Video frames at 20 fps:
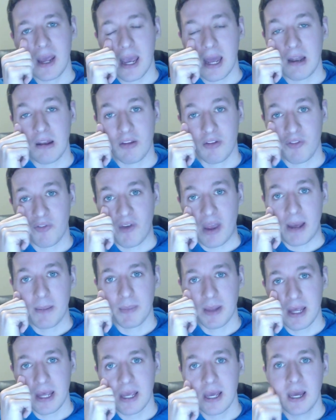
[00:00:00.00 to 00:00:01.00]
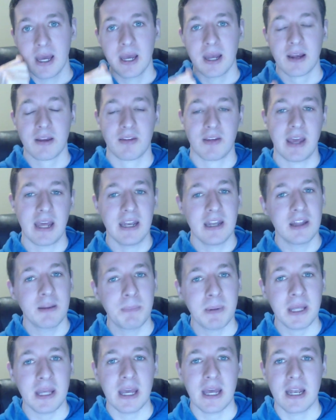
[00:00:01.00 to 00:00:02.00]
and his family. Because again, in the
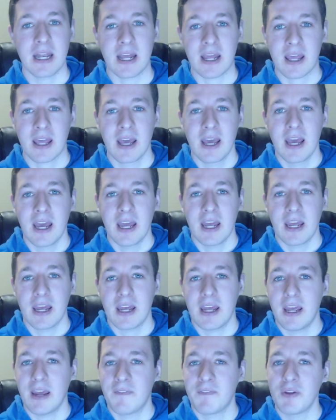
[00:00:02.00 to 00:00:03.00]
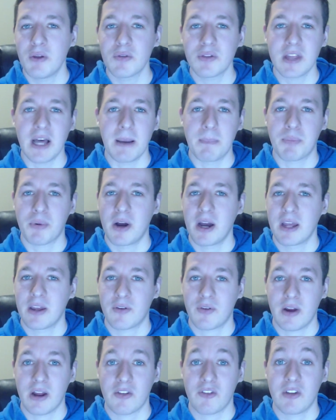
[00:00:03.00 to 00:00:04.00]
beginning, if you thought Bryan
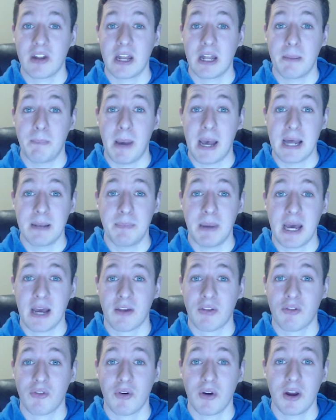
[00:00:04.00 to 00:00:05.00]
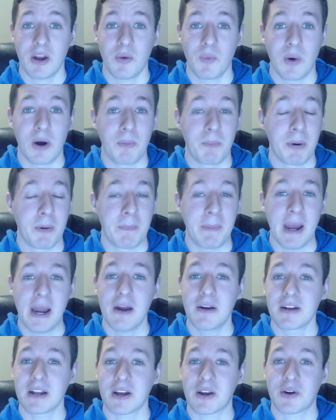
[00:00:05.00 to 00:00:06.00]
Cranston had a bad backstory, well,
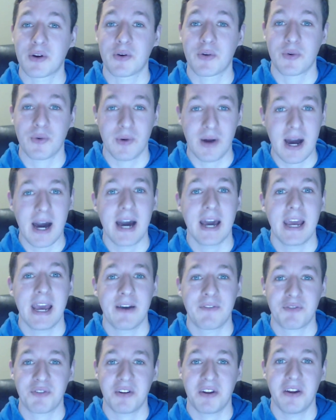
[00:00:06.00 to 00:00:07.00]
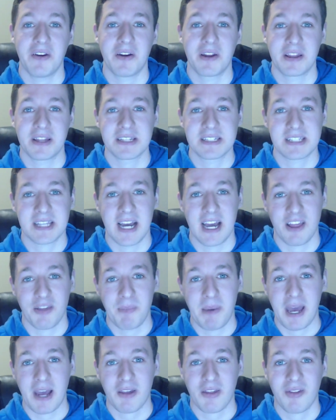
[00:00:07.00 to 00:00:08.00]
prepare to cry after hearing this guy's
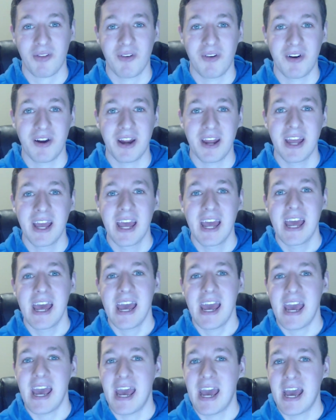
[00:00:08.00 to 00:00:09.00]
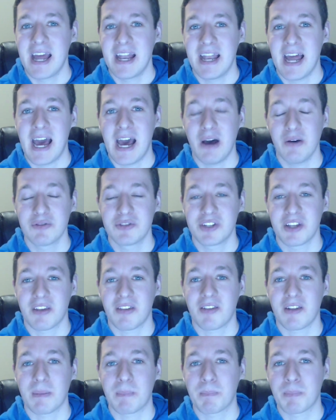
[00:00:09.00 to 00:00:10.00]
backstory and how just
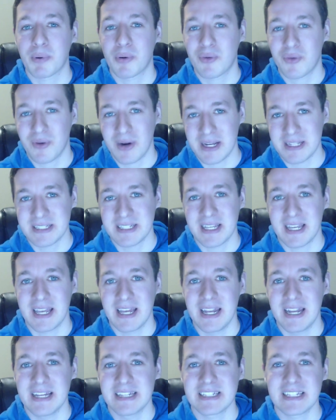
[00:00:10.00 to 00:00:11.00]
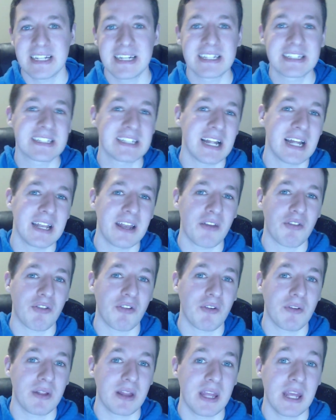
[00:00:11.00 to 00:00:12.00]
depressing it is. And it's not
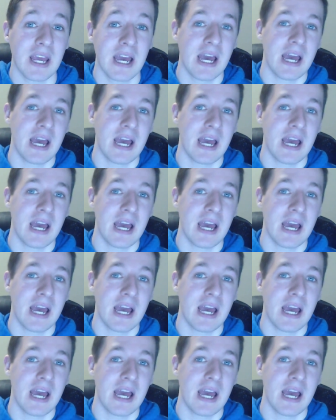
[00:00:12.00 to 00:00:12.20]
necessarily